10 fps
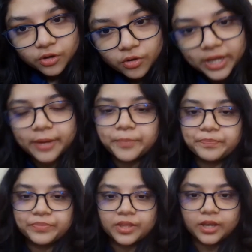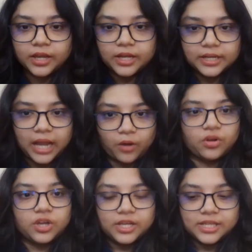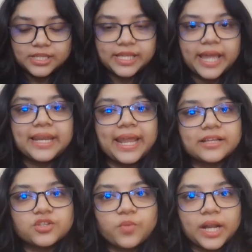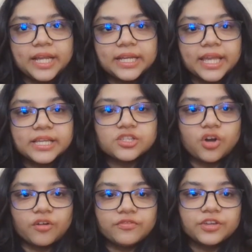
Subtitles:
Okay. Now, same next one in case of